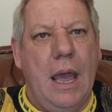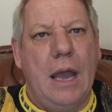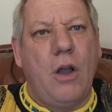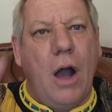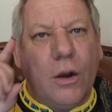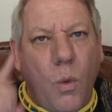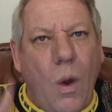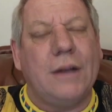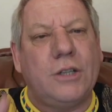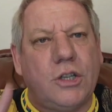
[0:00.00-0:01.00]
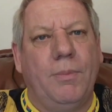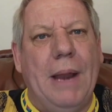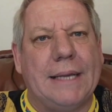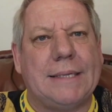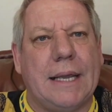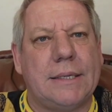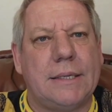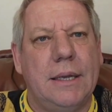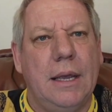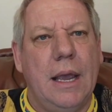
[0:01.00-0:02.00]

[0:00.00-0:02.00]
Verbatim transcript: And God wants to bless us.